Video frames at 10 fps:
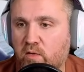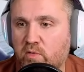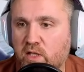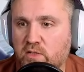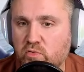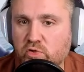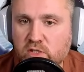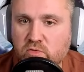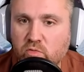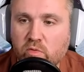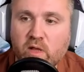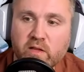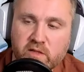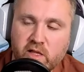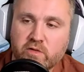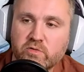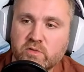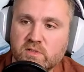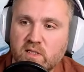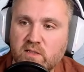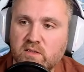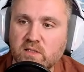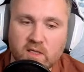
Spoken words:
when I suggest to do that, and I understand it.